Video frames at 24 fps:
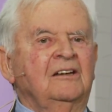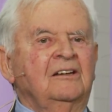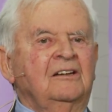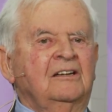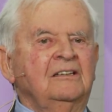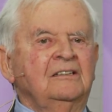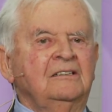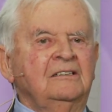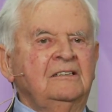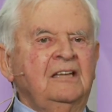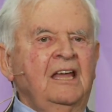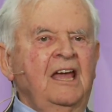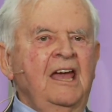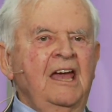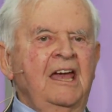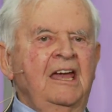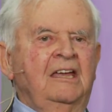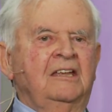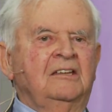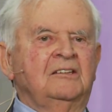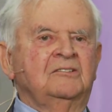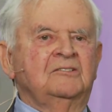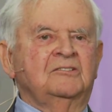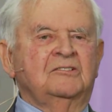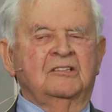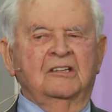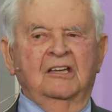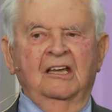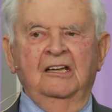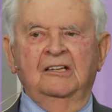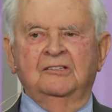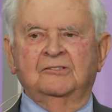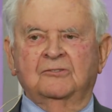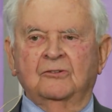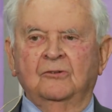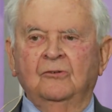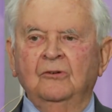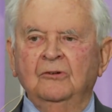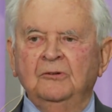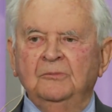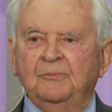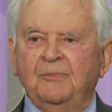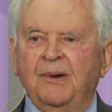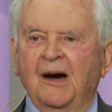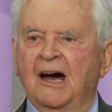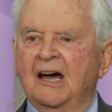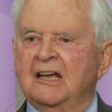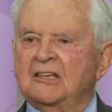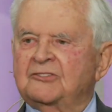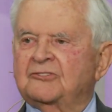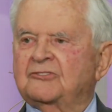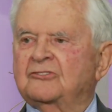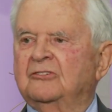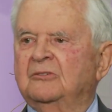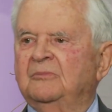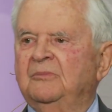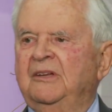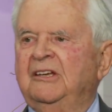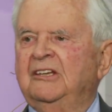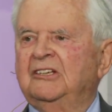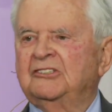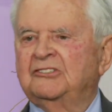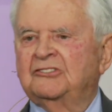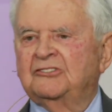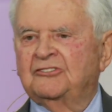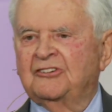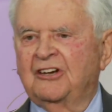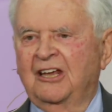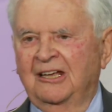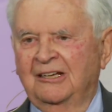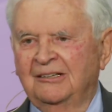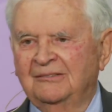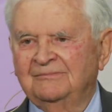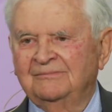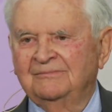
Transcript: contains its own pastoral ministry,